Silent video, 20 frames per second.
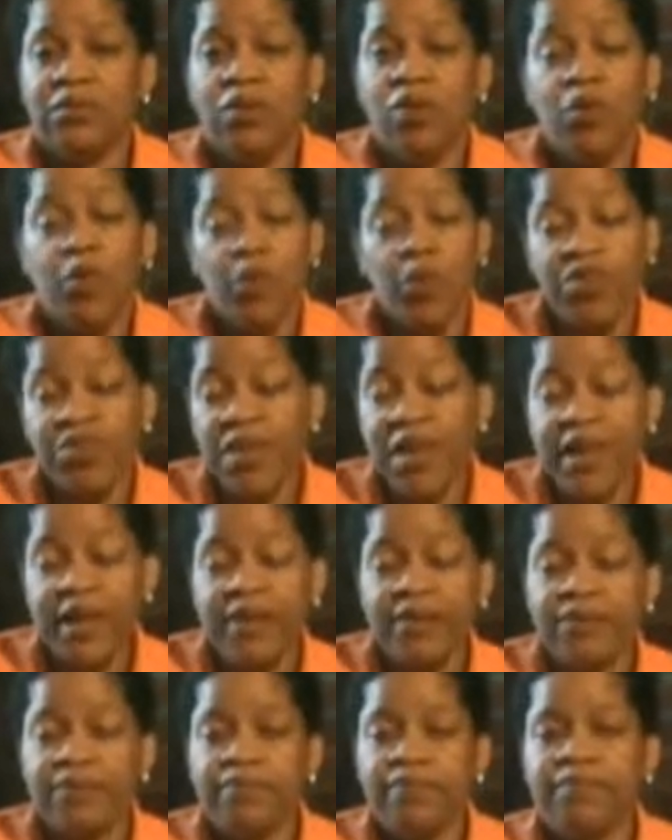or within,
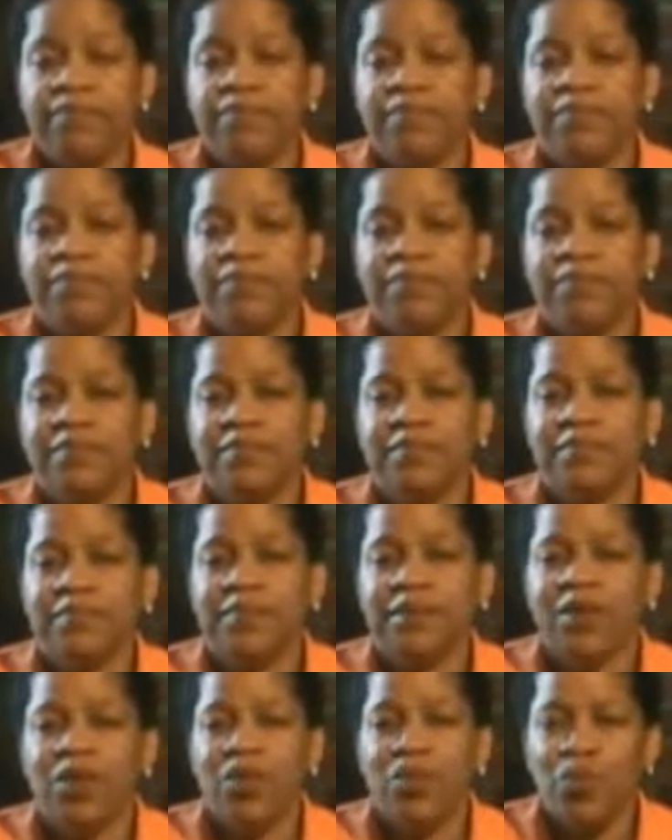
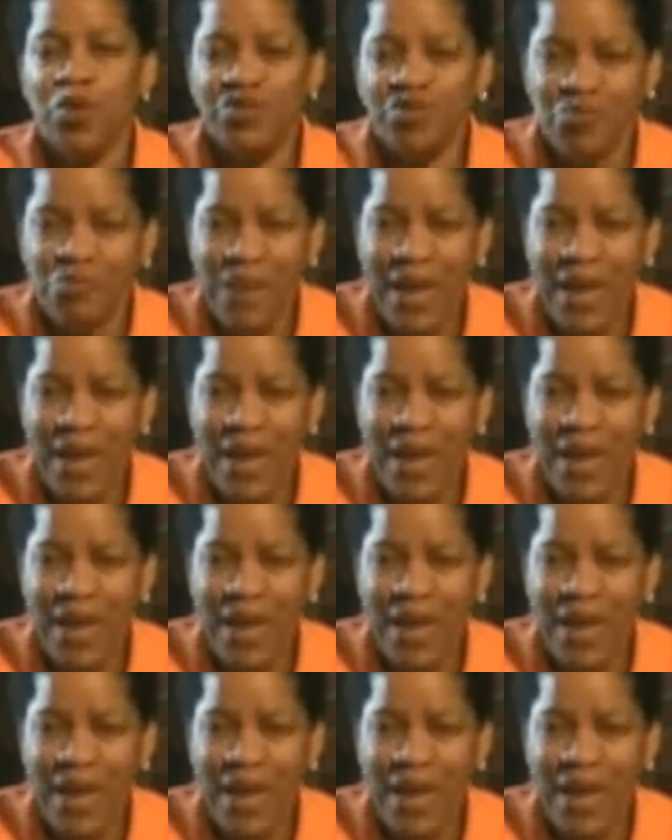which